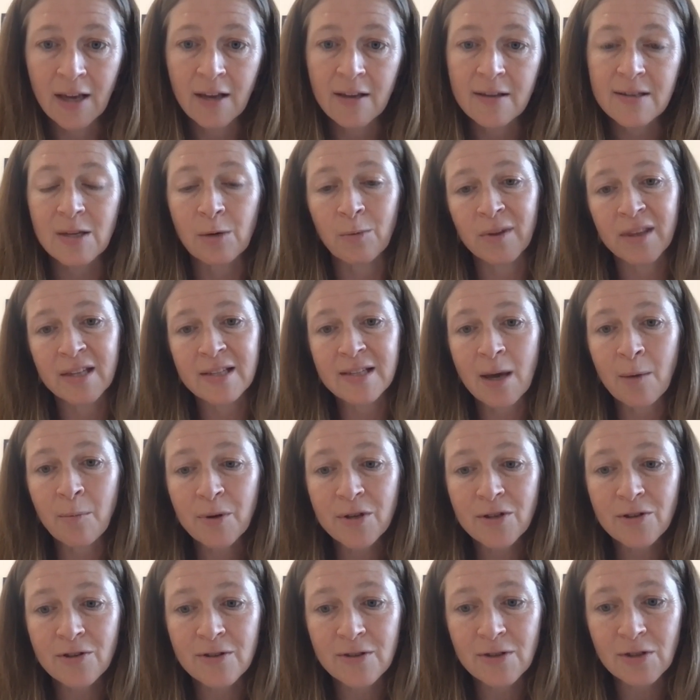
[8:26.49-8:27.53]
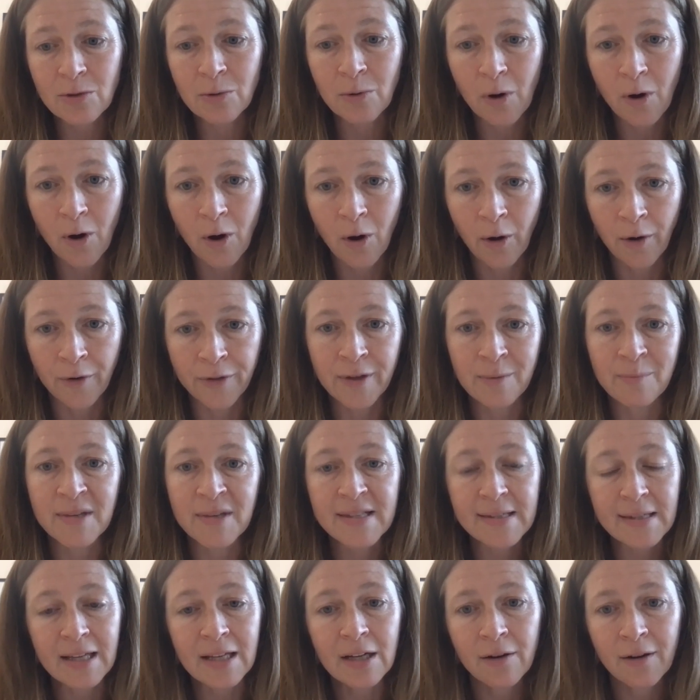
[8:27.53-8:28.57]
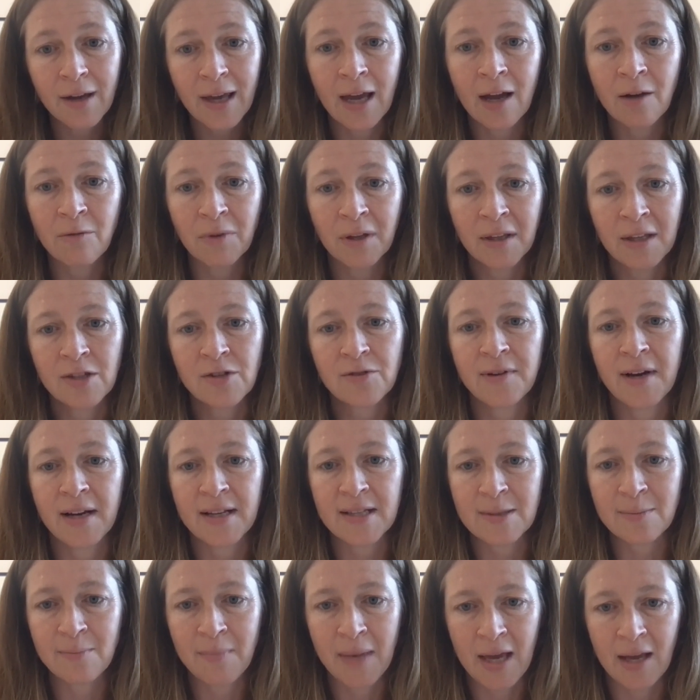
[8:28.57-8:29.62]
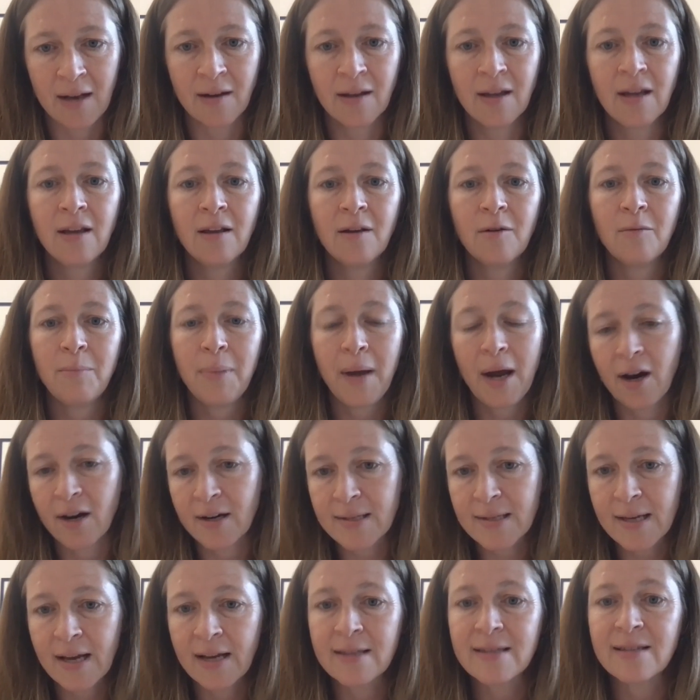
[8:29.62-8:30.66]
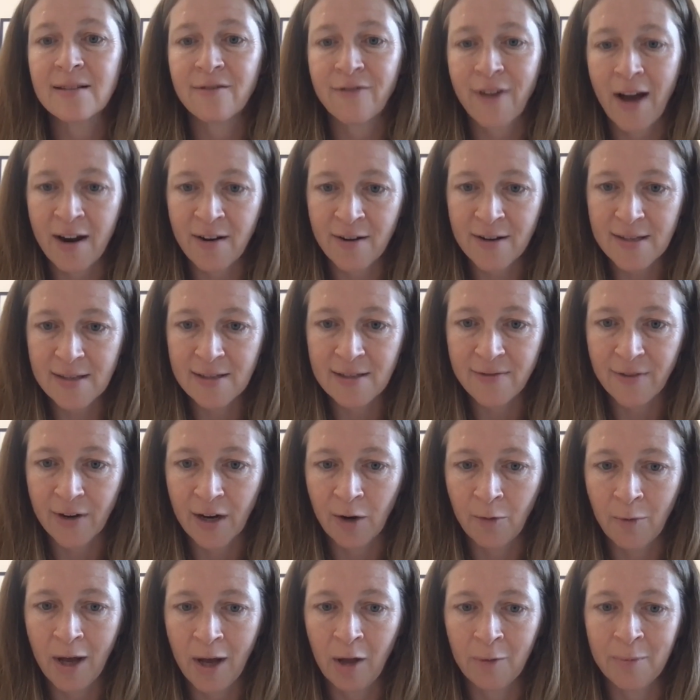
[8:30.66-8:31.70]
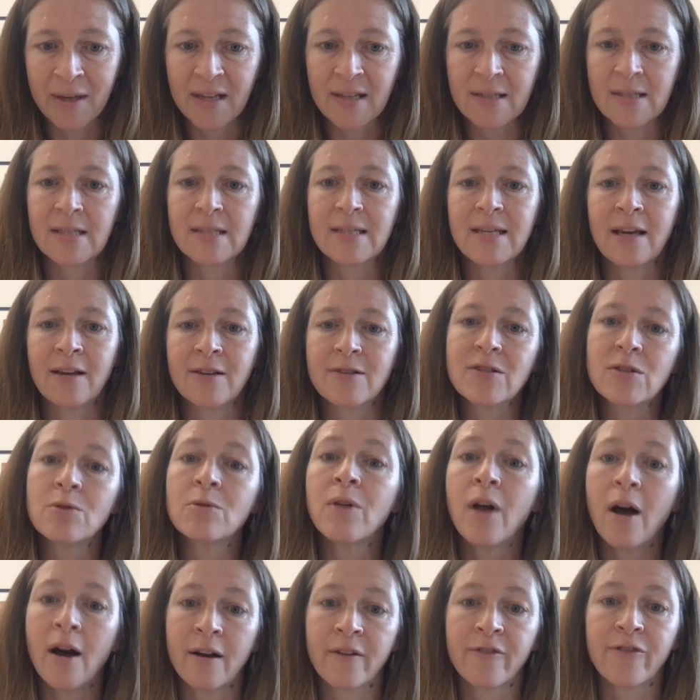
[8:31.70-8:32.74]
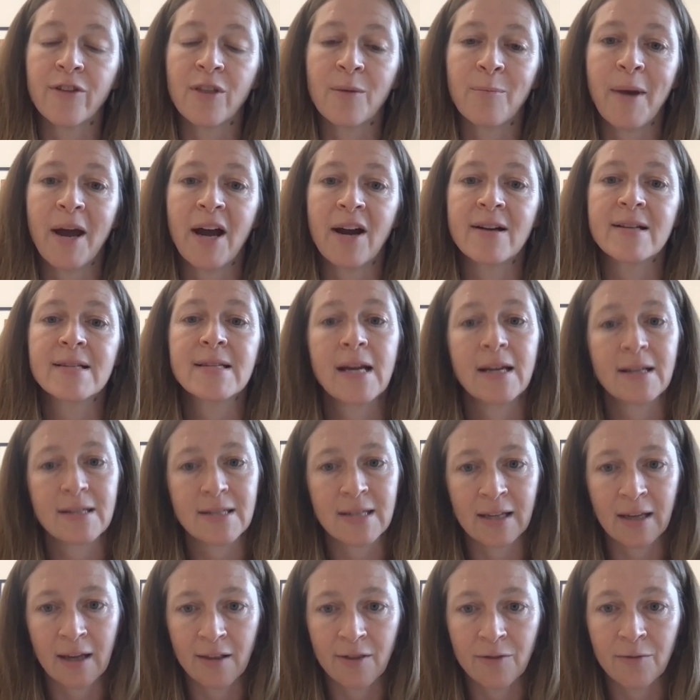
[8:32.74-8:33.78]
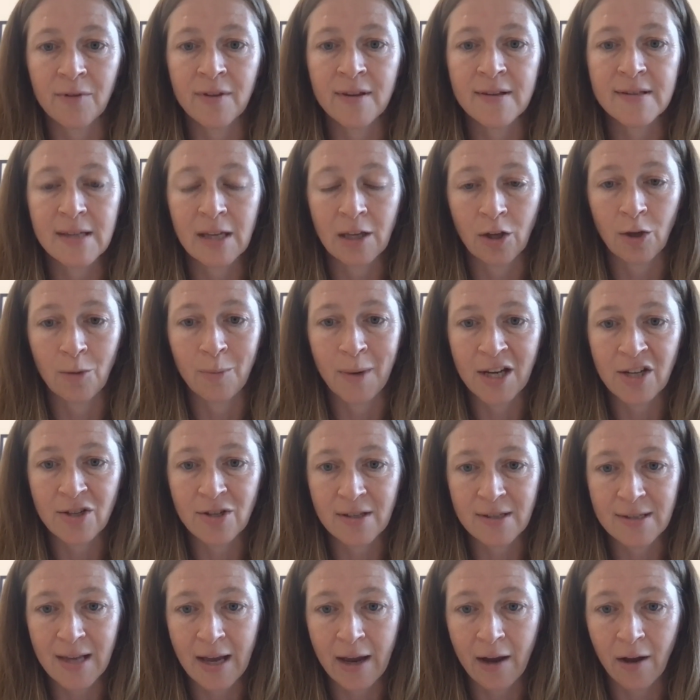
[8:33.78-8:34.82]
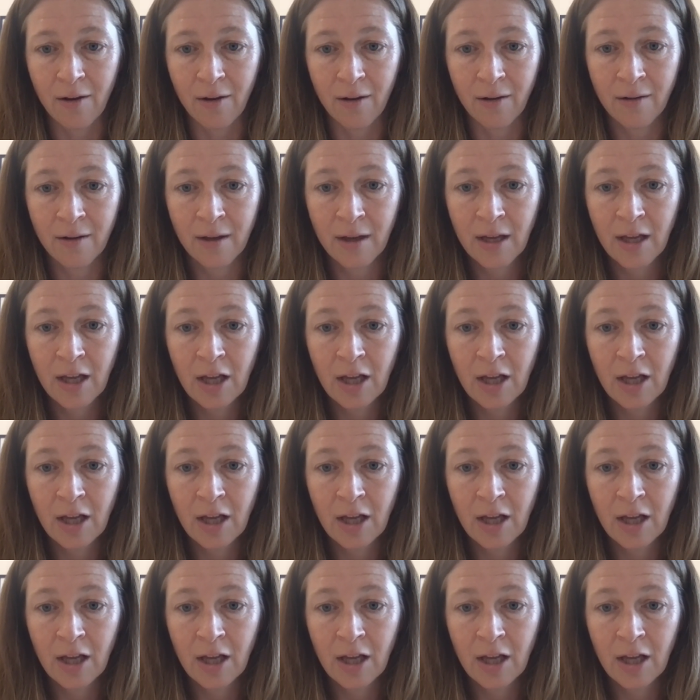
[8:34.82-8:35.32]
So when the temperature is too cold, the mosquito can't really transmit parasites and viruses very well because it takes too long for the parasite to get through this incubation cycle.